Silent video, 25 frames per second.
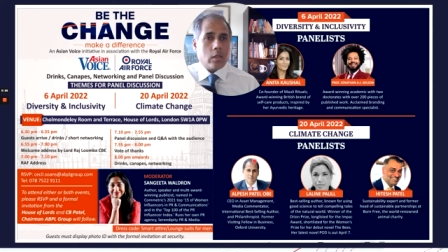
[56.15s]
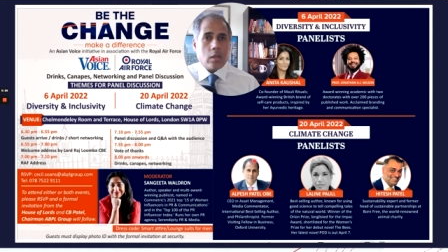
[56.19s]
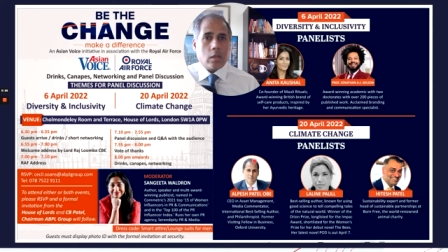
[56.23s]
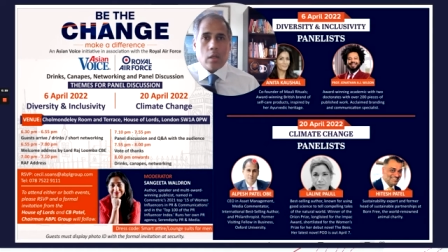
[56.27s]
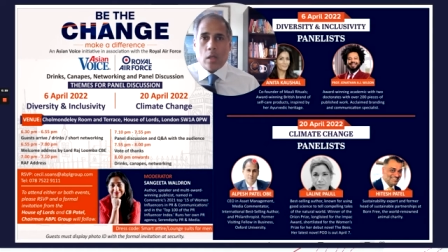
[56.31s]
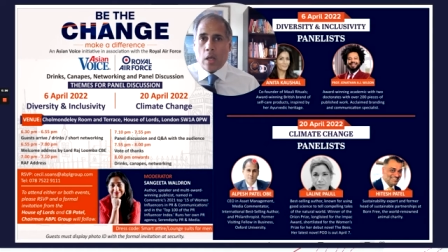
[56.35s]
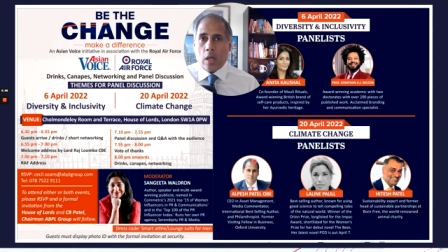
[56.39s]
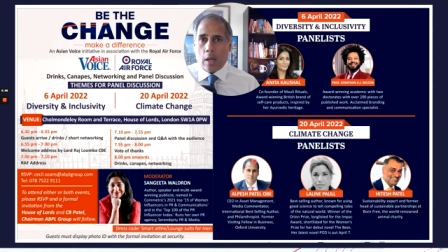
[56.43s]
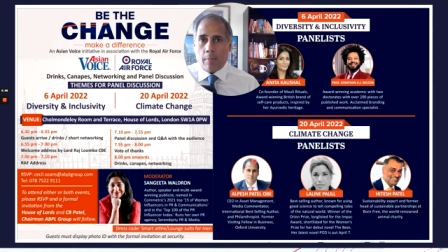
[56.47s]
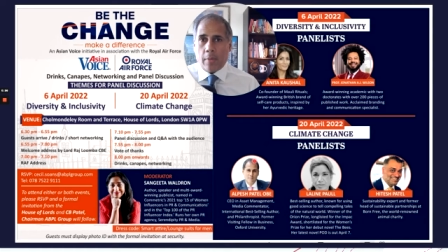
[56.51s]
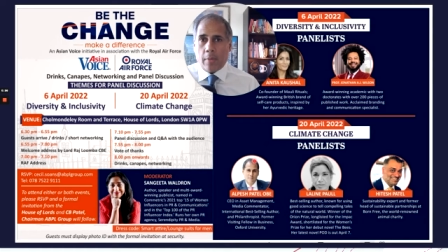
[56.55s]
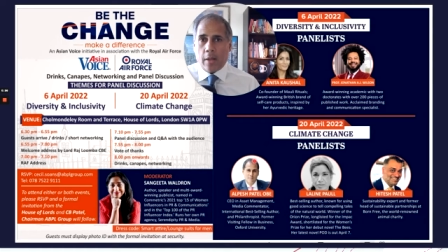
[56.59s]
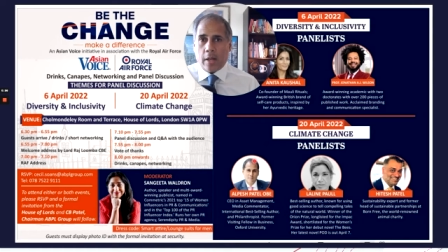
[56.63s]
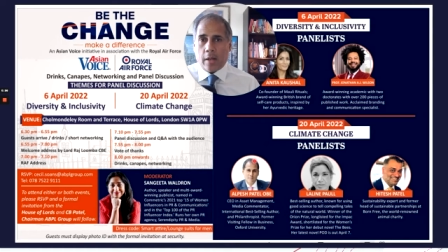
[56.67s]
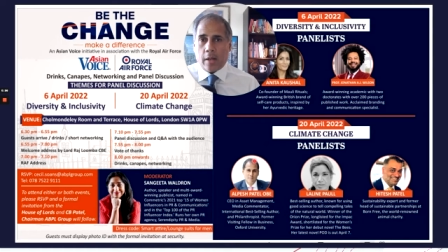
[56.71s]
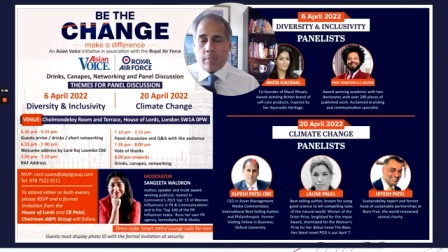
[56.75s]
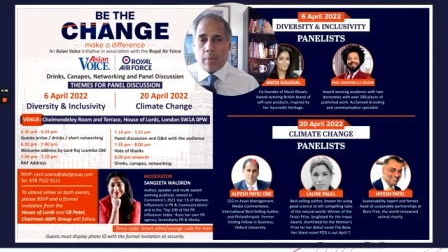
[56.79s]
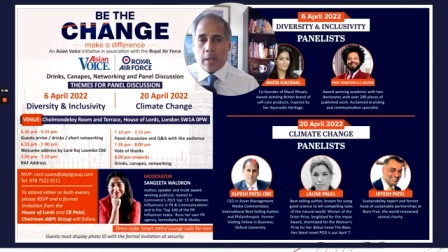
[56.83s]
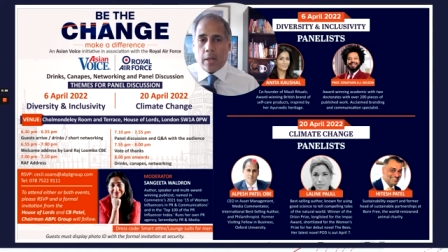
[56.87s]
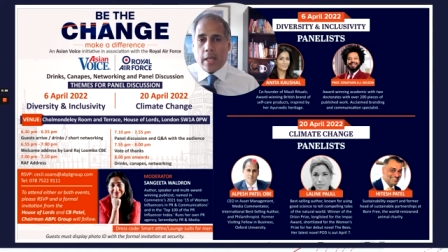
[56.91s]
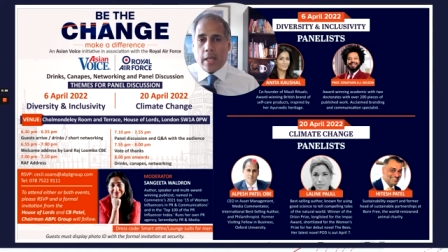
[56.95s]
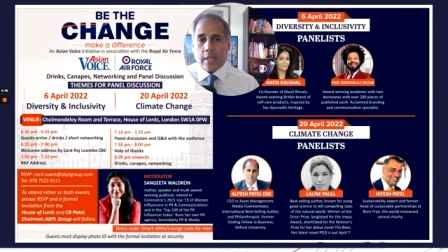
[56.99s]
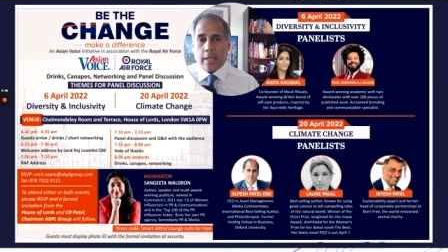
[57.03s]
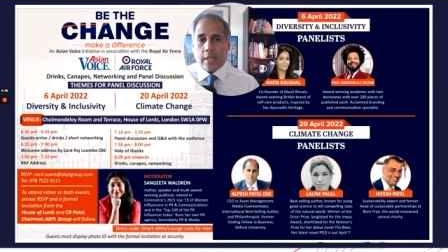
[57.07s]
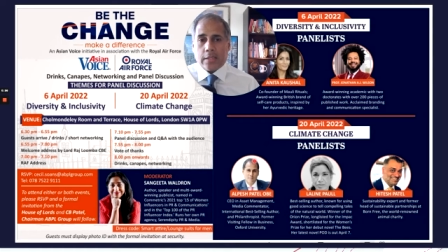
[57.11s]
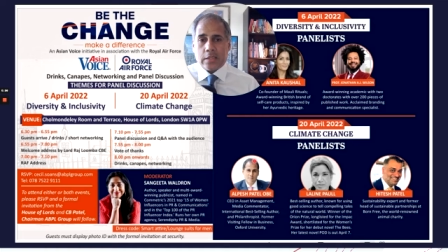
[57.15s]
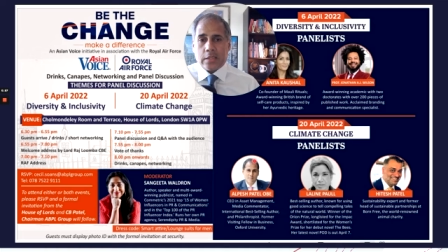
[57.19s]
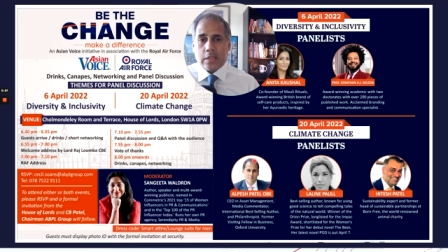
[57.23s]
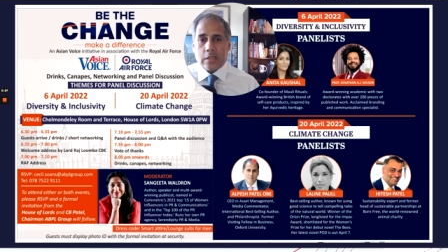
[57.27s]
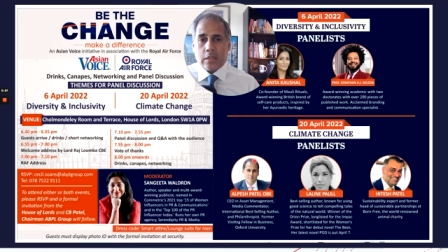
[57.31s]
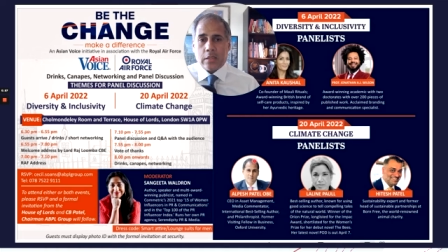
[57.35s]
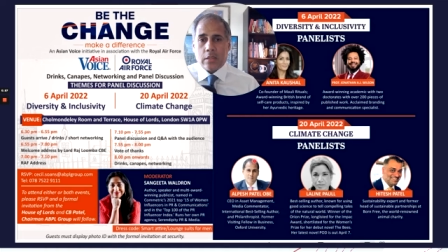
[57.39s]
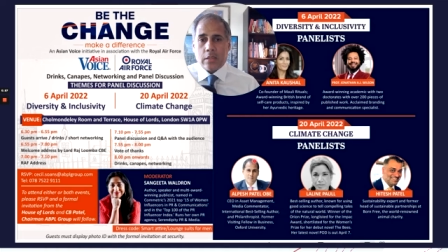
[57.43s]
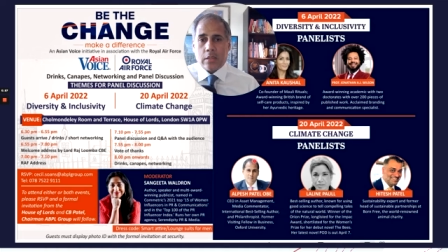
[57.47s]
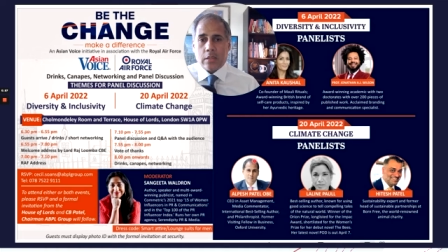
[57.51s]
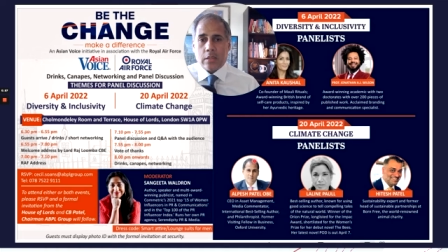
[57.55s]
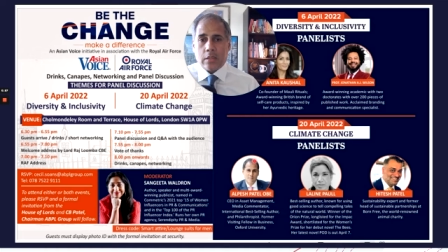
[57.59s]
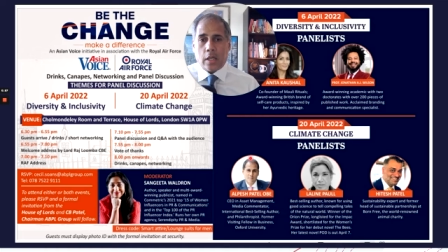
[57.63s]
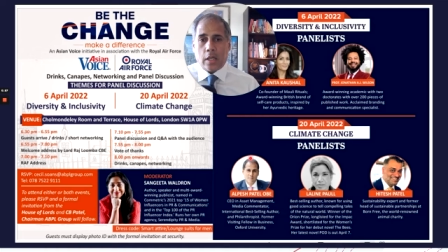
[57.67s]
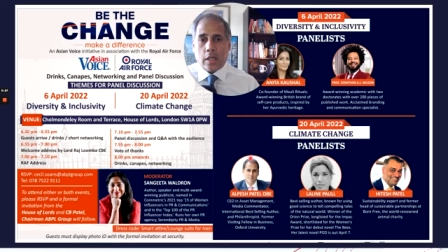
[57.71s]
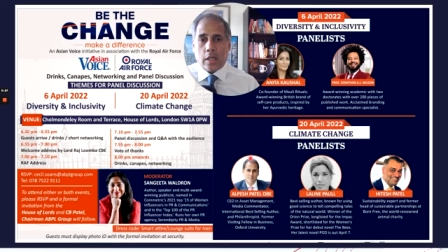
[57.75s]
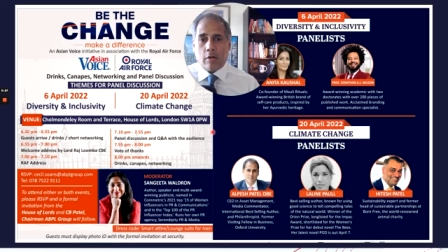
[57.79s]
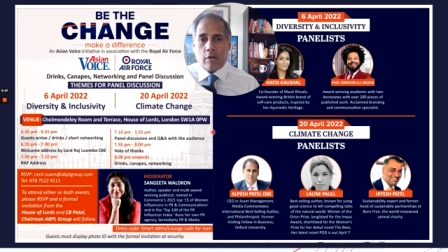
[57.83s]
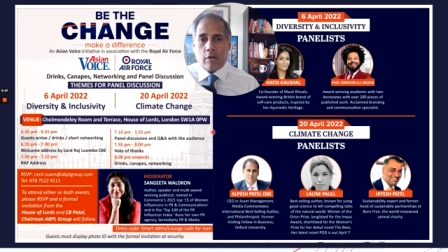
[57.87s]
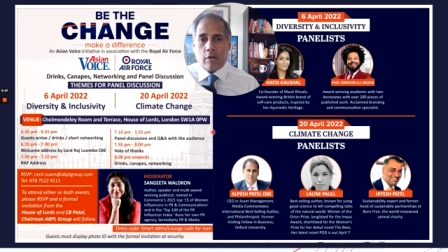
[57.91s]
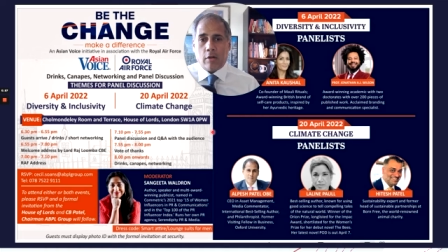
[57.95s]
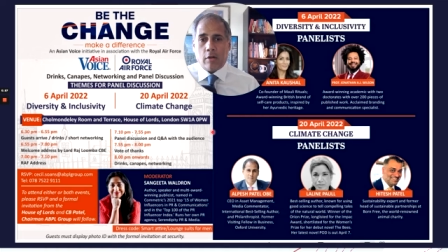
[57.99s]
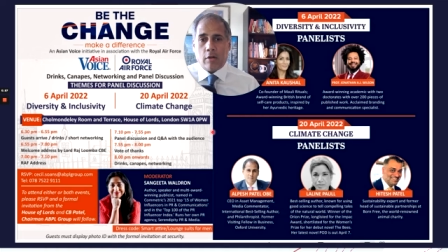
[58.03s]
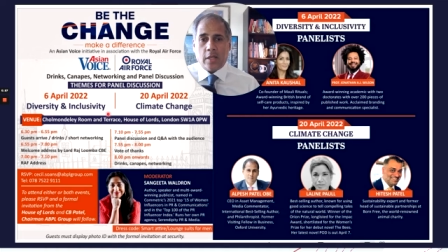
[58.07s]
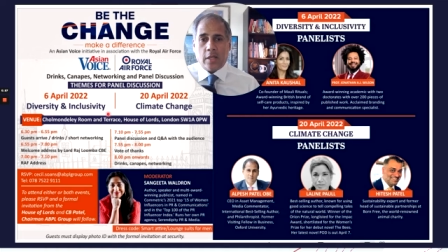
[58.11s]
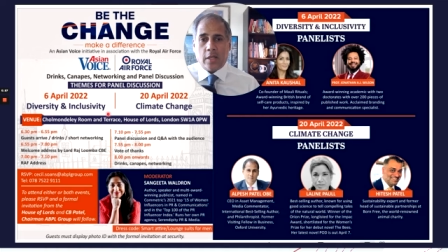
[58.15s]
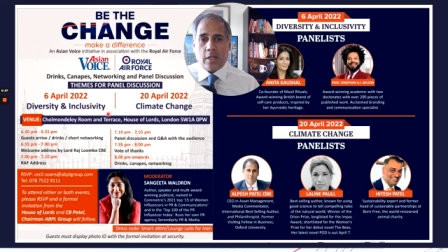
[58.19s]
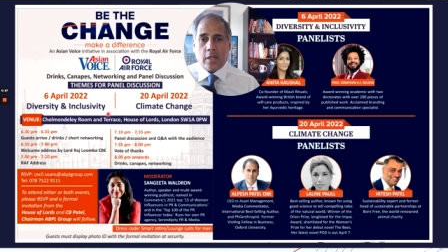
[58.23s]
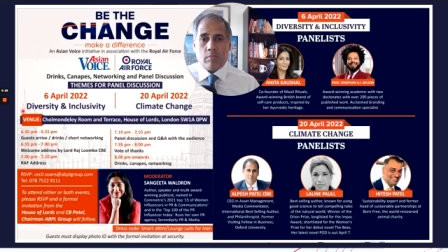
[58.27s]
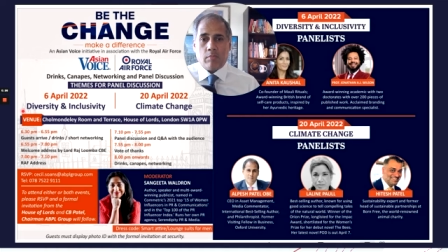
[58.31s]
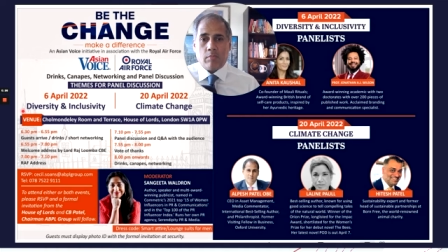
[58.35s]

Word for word: a better place and not mess it up,